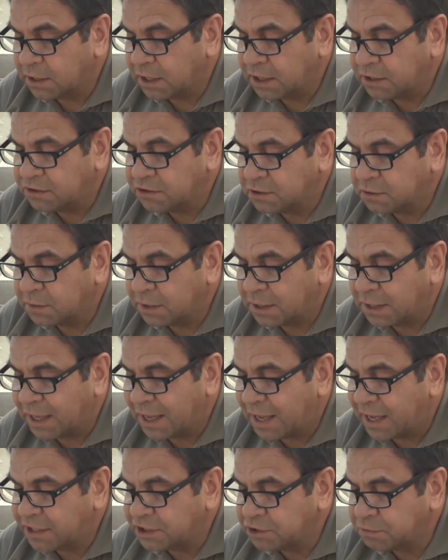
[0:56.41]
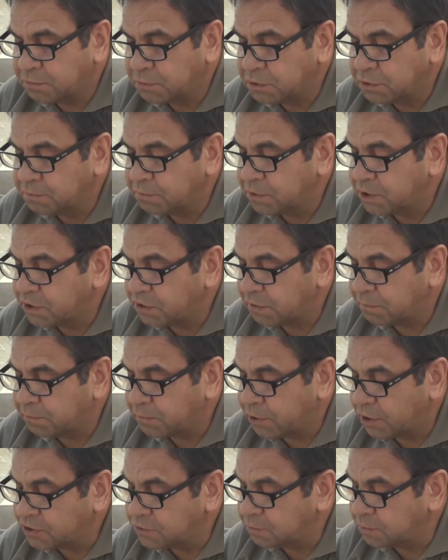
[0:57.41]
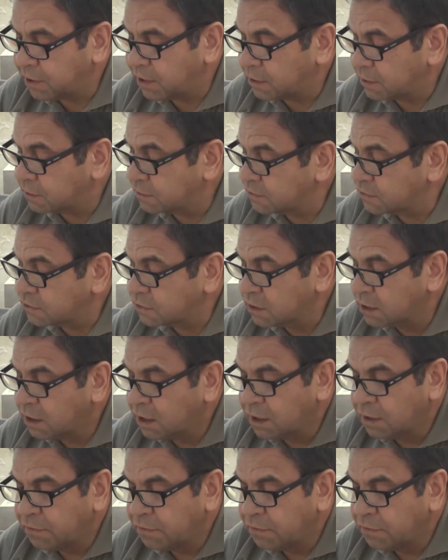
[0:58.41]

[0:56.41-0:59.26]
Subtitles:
led to a large movement of prospectors